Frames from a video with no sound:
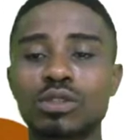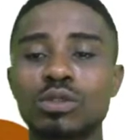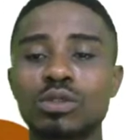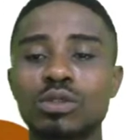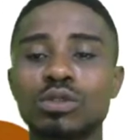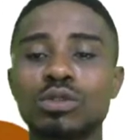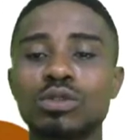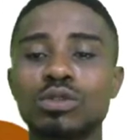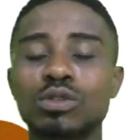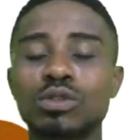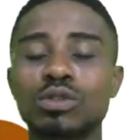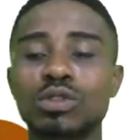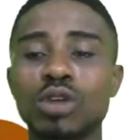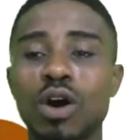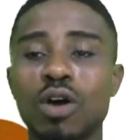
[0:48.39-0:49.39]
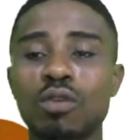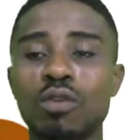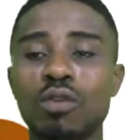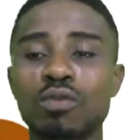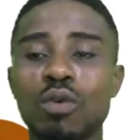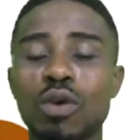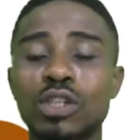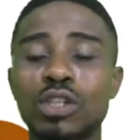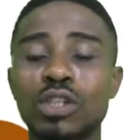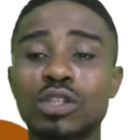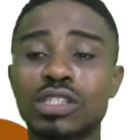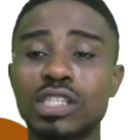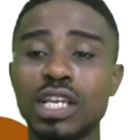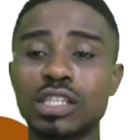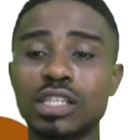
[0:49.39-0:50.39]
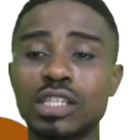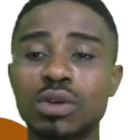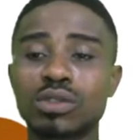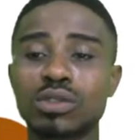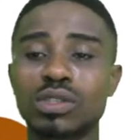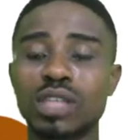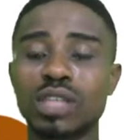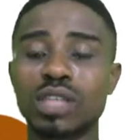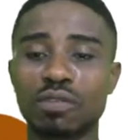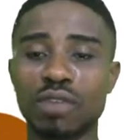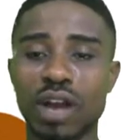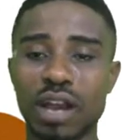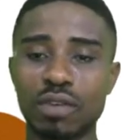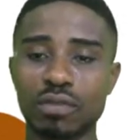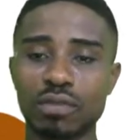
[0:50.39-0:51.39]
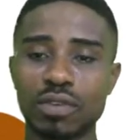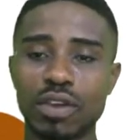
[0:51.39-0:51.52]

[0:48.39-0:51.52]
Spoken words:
to solve questions 31 to 35.